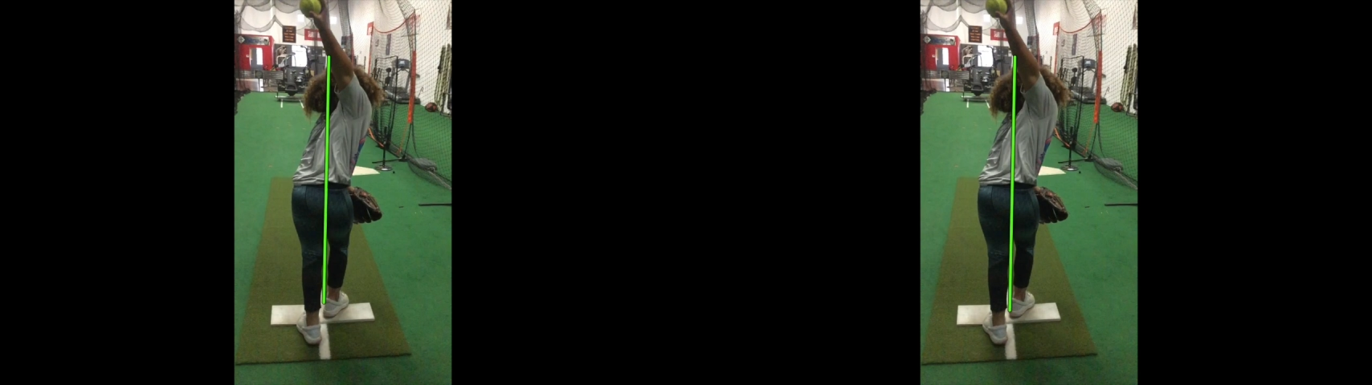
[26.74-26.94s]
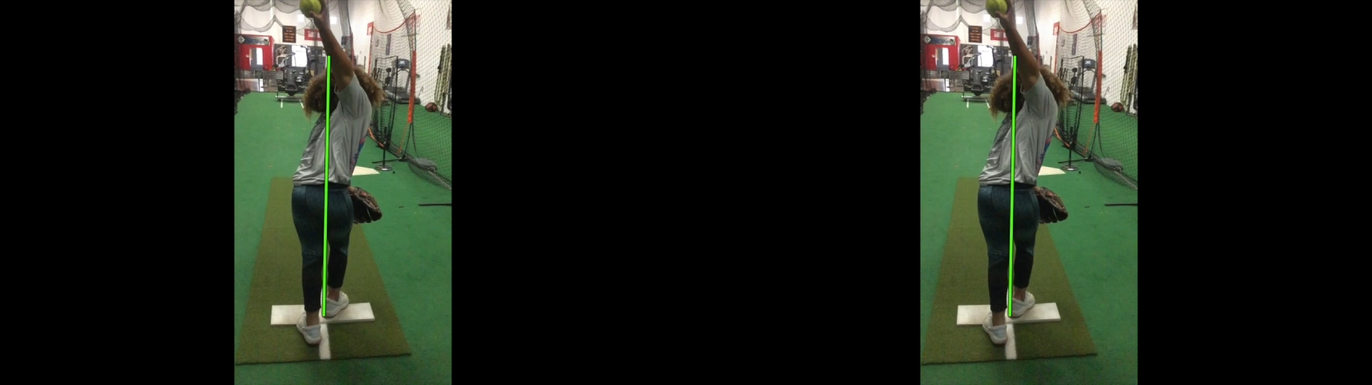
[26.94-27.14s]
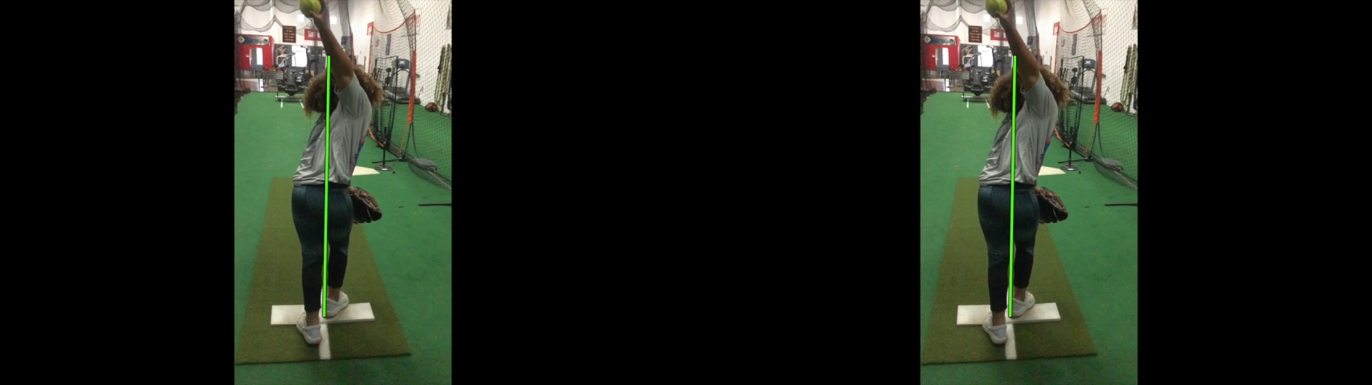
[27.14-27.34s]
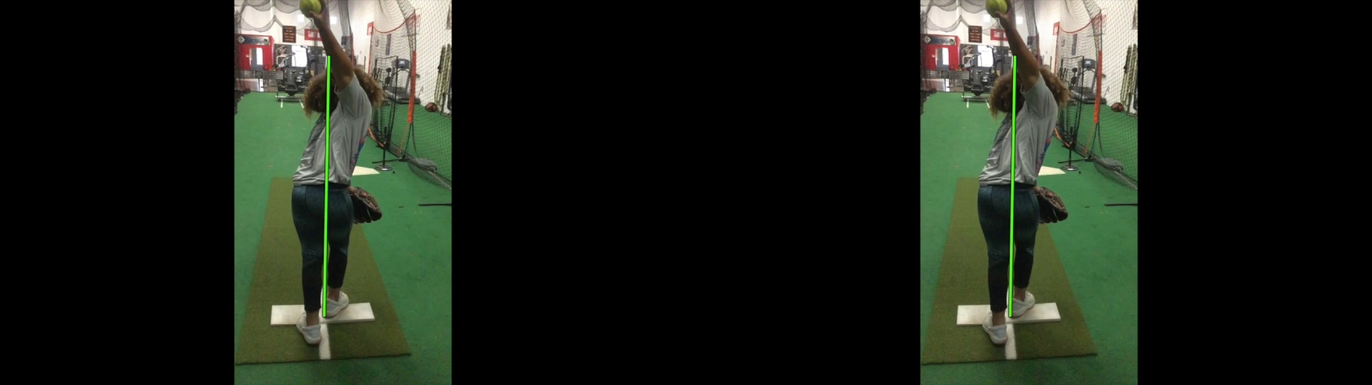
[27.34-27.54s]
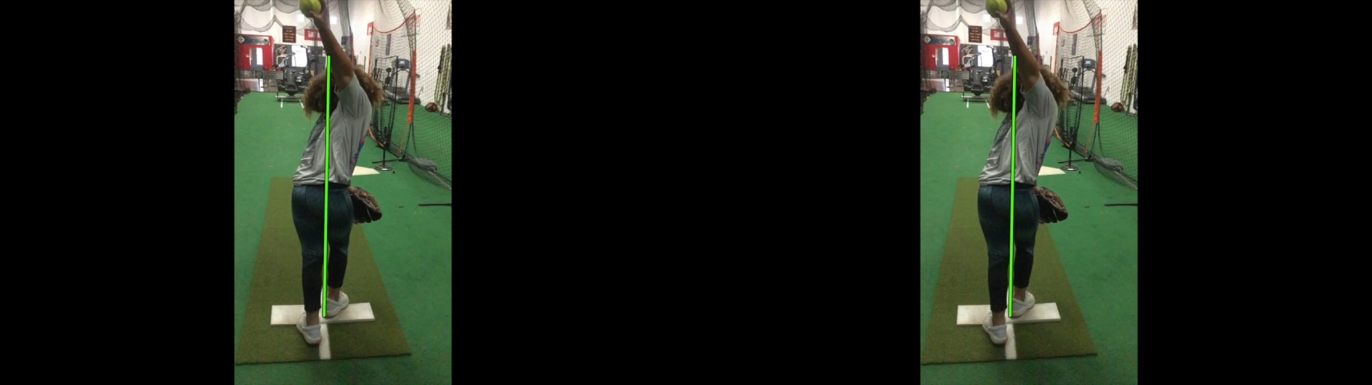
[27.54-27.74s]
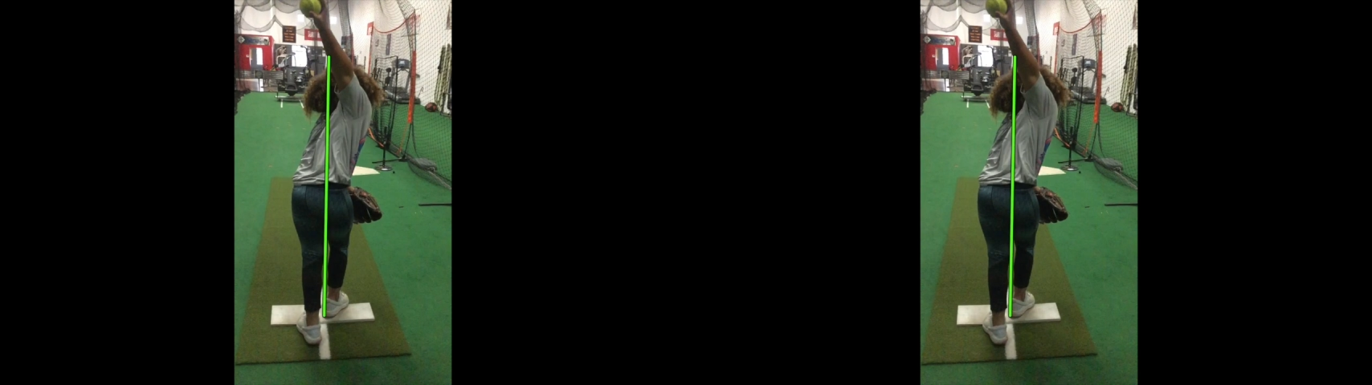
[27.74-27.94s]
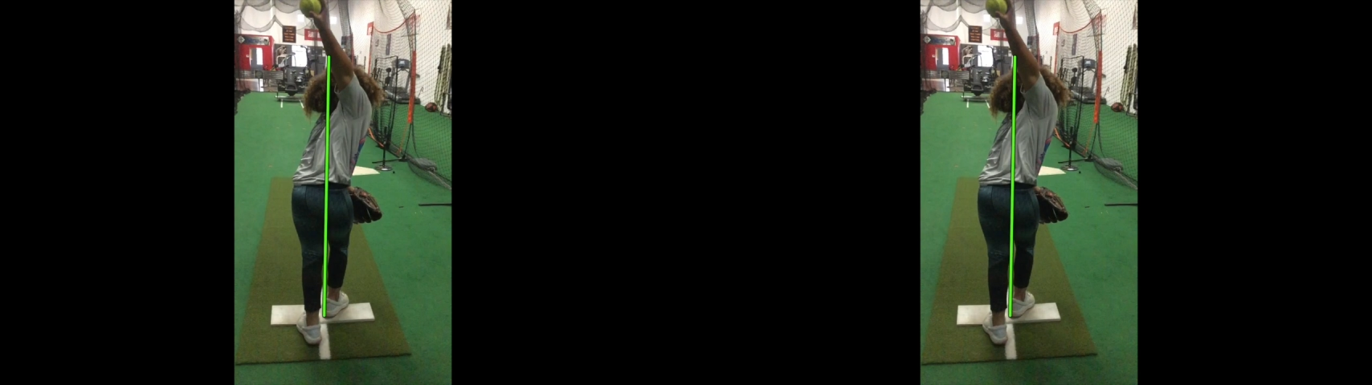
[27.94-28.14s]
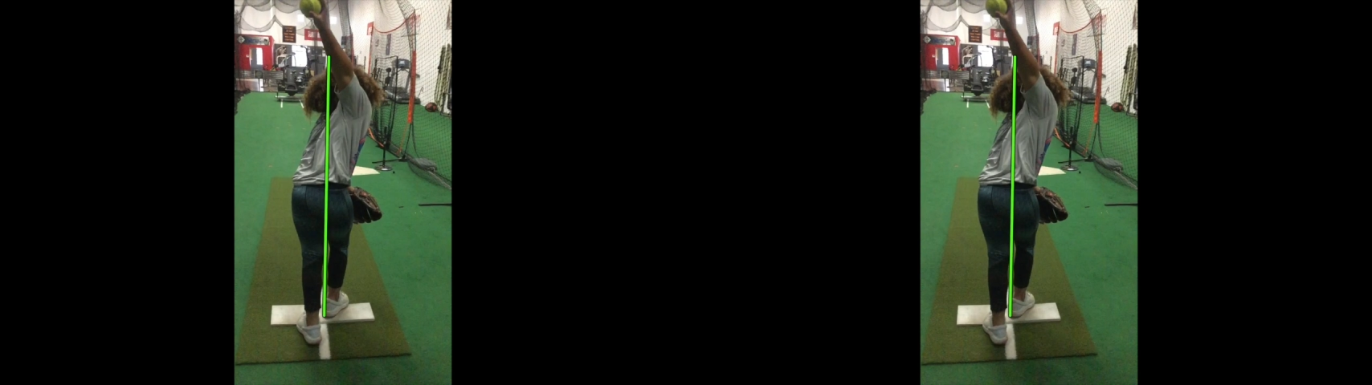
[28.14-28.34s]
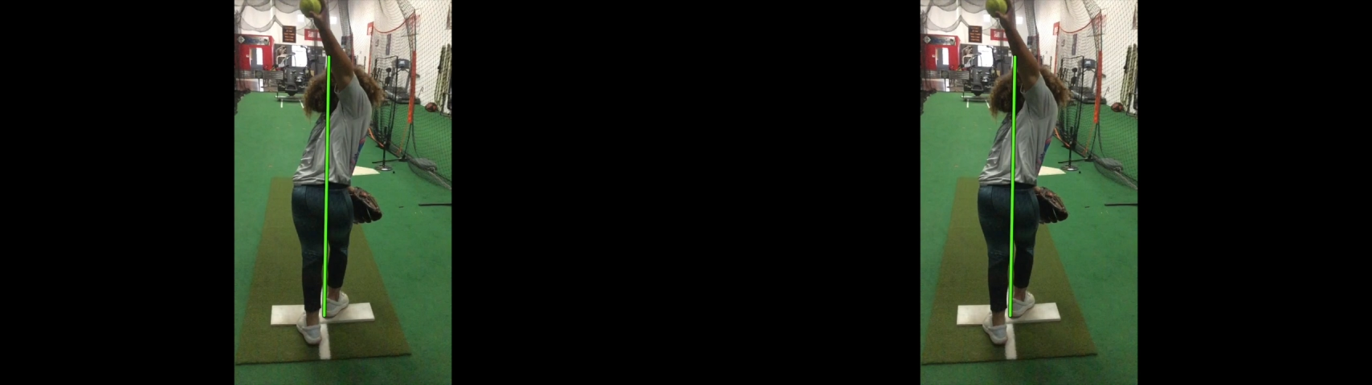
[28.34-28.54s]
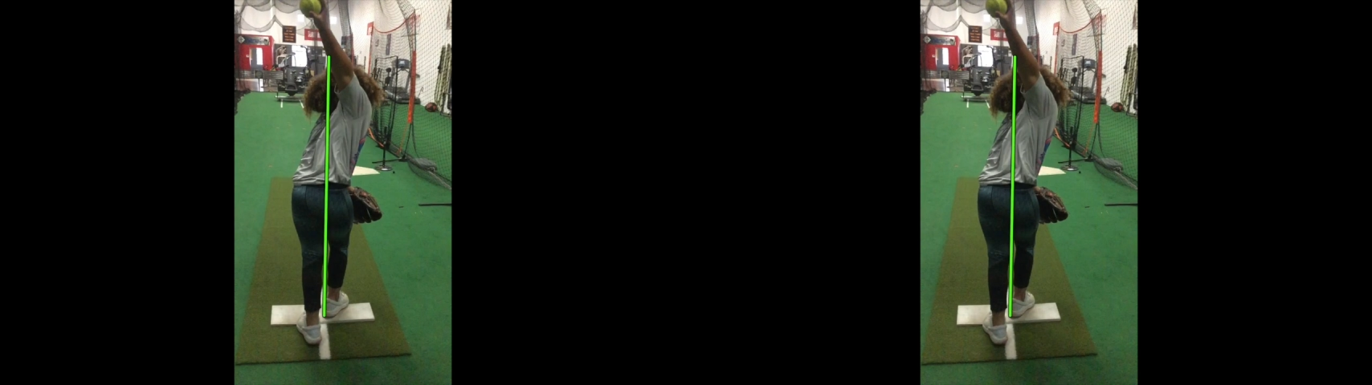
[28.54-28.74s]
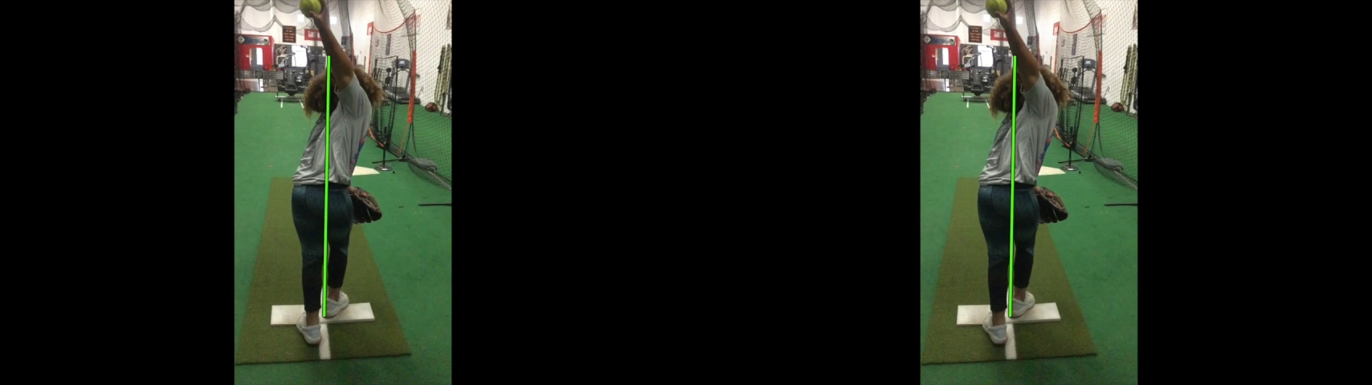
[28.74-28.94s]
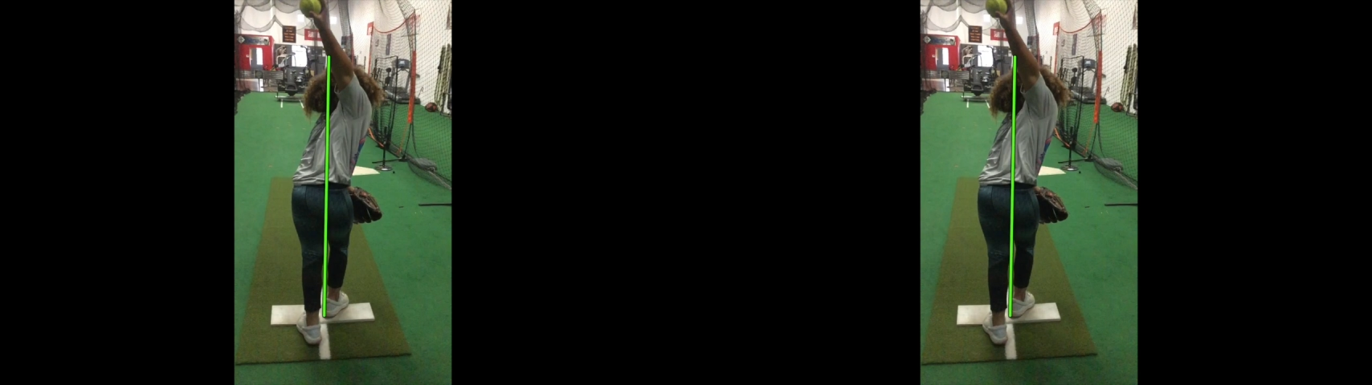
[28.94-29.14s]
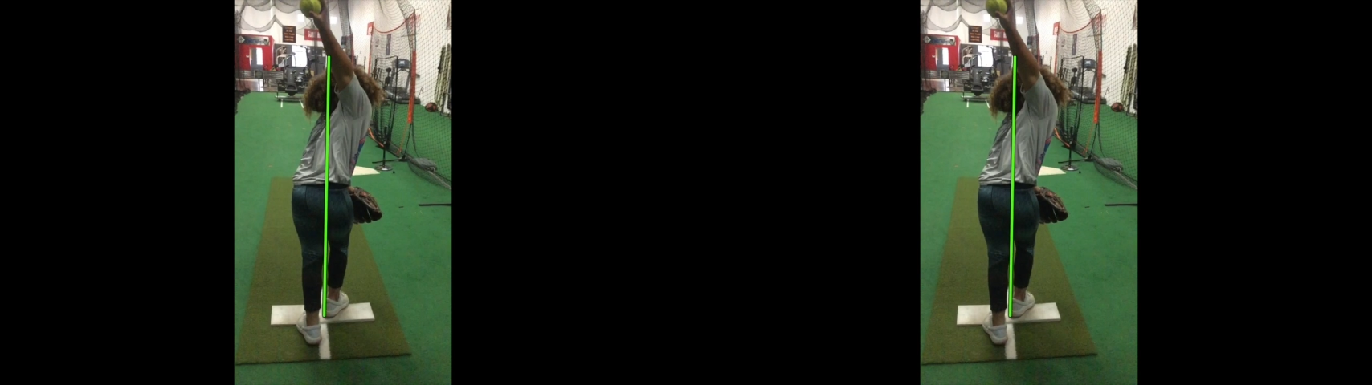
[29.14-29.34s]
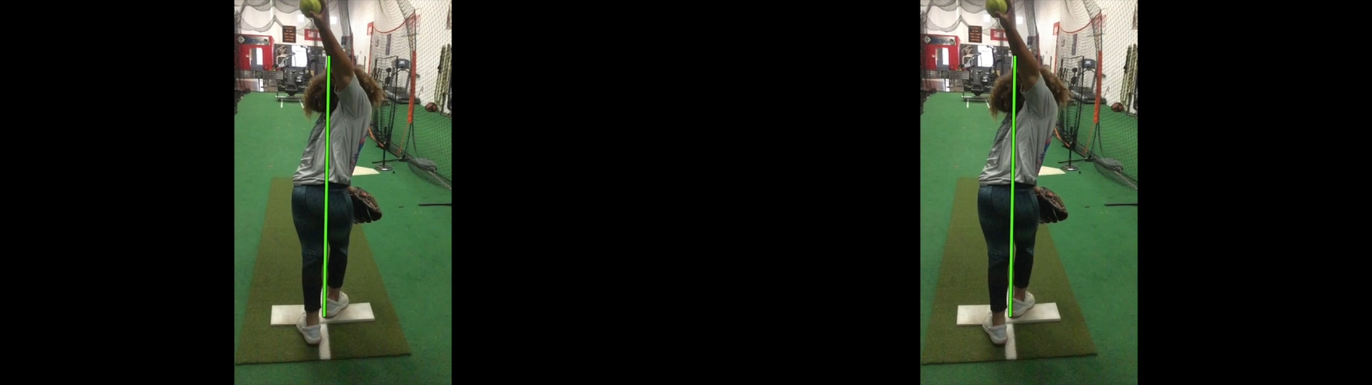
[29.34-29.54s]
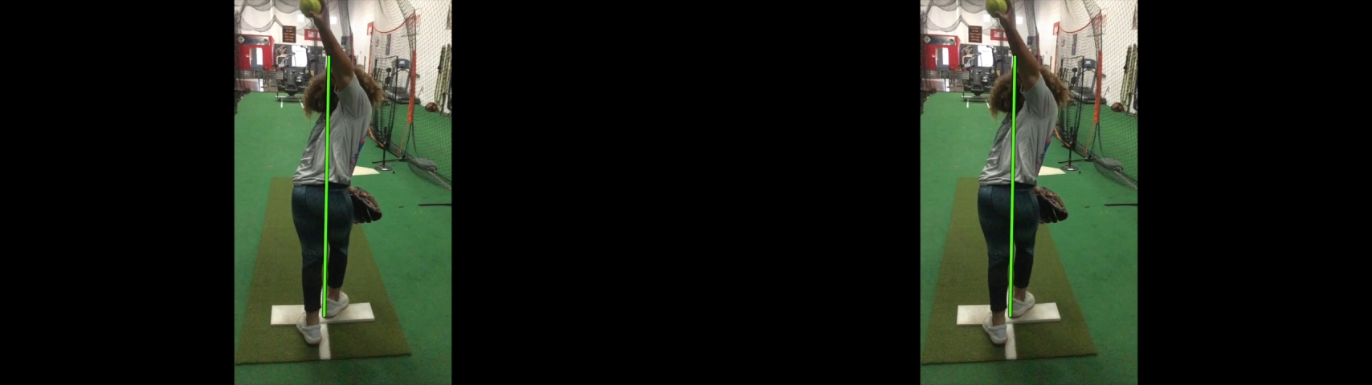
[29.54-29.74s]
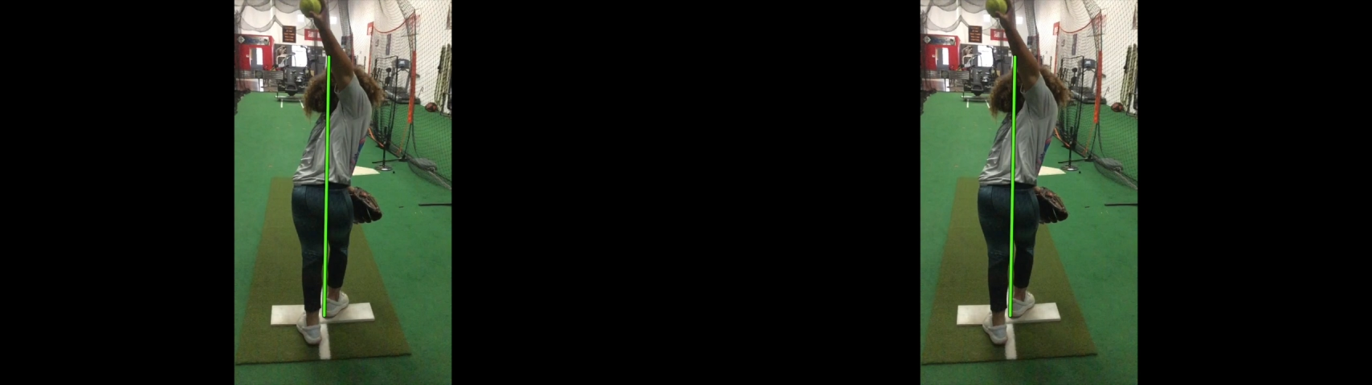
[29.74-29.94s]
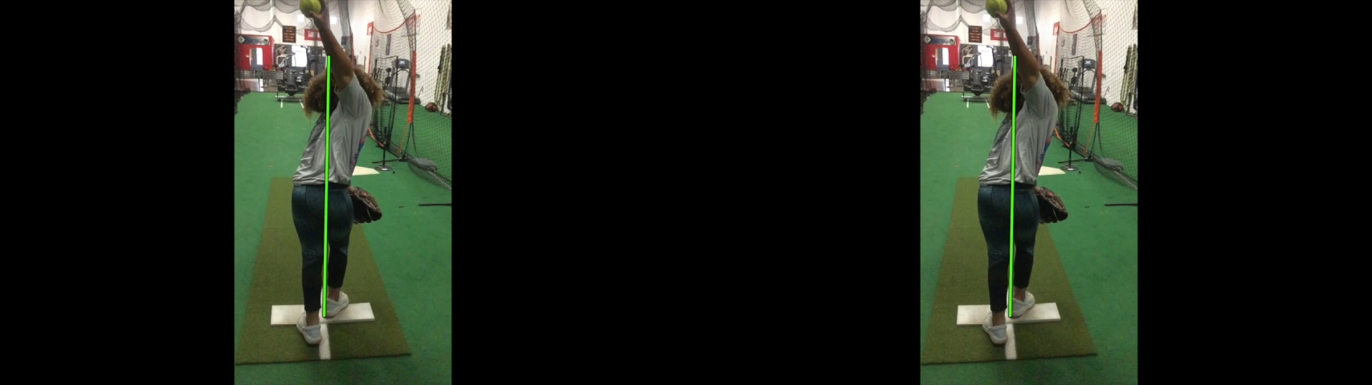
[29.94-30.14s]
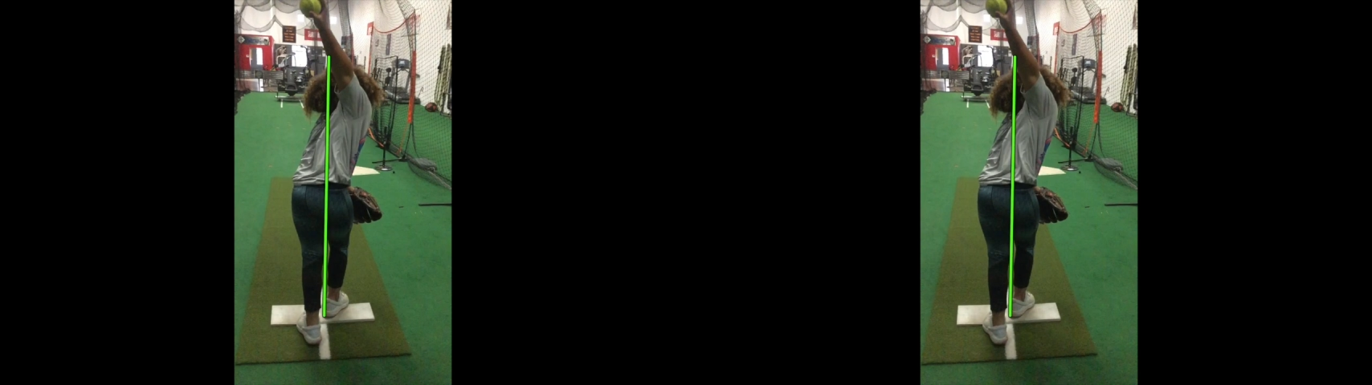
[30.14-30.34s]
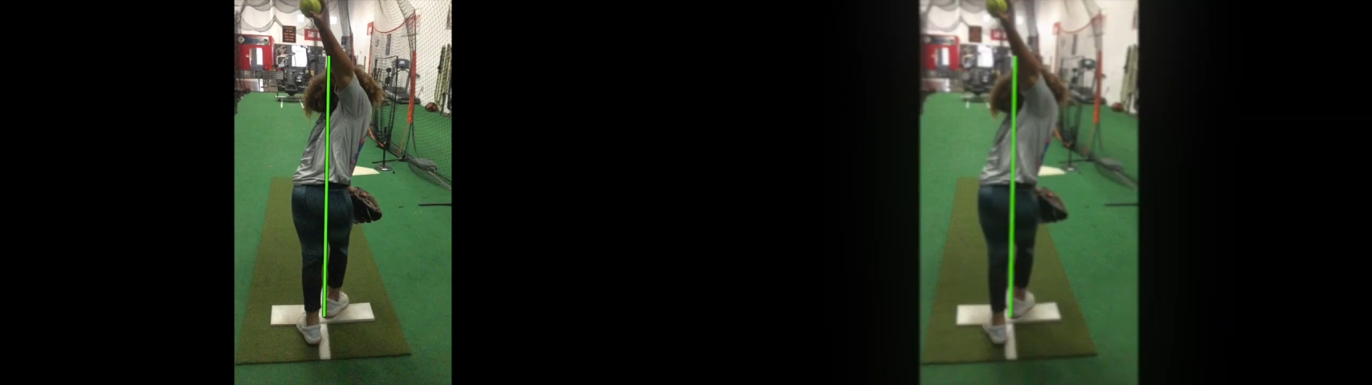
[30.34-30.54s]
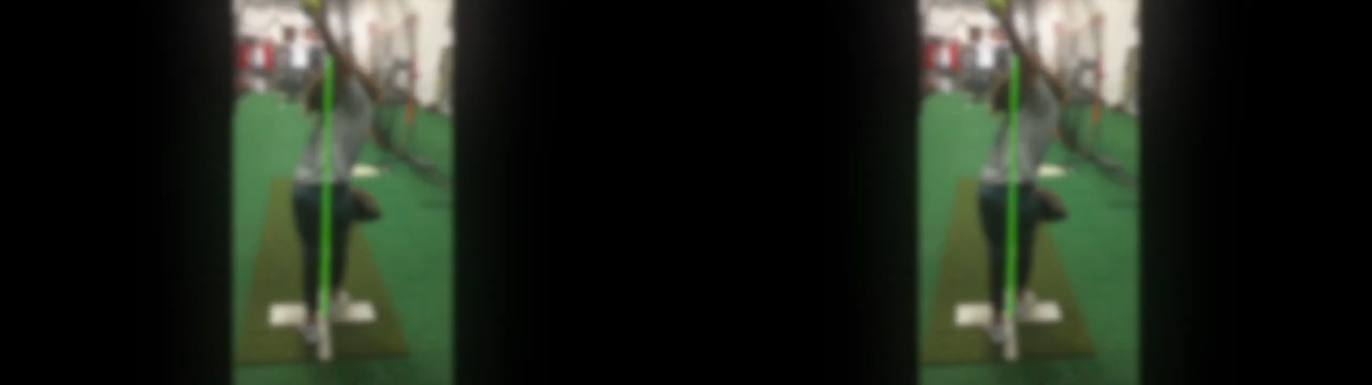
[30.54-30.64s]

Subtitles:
(no speaker visible)